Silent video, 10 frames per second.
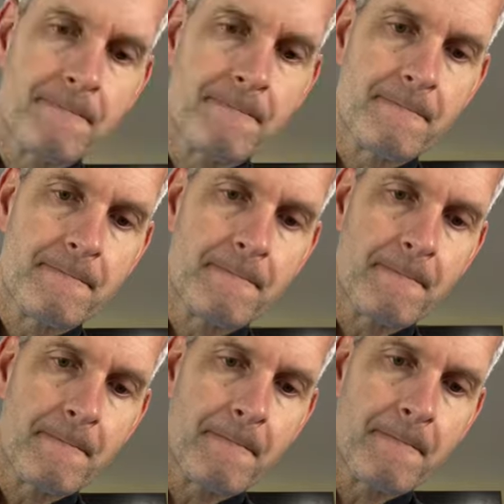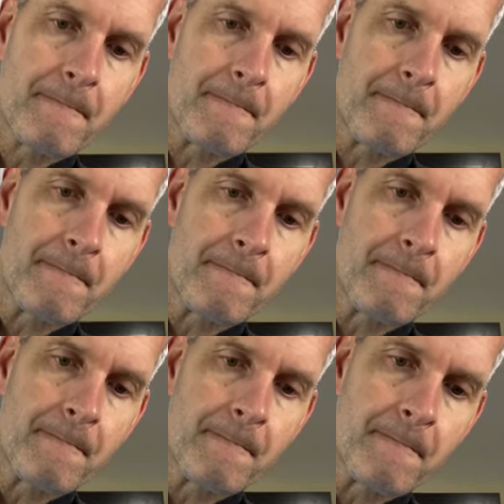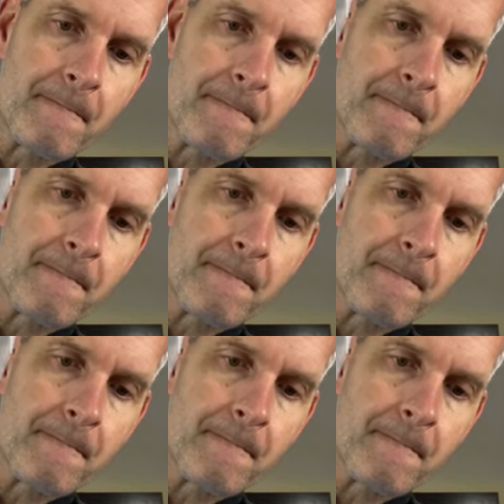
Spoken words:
[no speech]